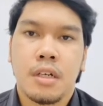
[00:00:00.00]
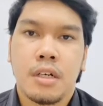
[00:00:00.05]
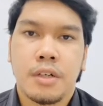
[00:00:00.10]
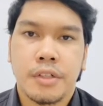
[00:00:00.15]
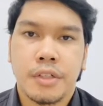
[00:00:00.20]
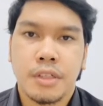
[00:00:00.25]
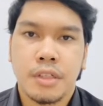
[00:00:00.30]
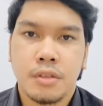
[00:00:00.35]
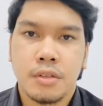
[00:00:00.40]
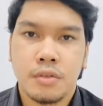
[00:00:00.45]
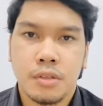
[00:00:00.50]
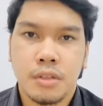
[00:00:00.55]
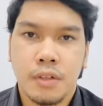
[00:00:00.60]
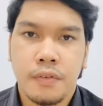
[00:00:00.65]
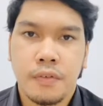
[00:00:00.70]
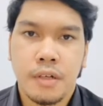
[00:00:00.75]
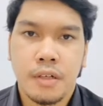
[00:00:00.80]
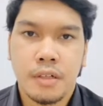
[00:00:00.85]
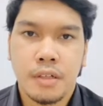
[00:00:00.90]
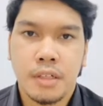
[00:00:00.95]
According to
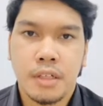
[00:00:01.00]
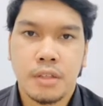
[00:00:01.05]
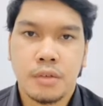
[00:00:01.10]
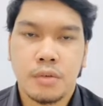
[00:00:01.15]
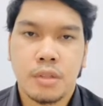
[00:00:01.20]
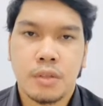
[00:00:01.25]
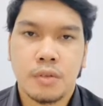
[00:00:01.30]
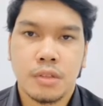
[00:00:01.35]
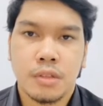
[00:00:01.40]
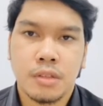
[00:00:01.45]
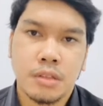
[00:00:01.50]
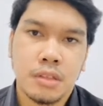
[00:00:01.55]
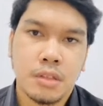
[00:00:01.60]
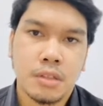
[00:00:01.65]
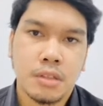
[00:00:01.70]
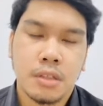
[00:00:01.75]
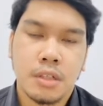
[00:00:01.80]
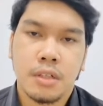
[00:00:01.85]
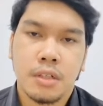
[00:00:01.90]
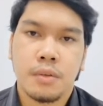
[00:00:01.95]
Zafir in
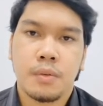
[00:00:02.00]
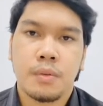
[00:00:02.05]
2006,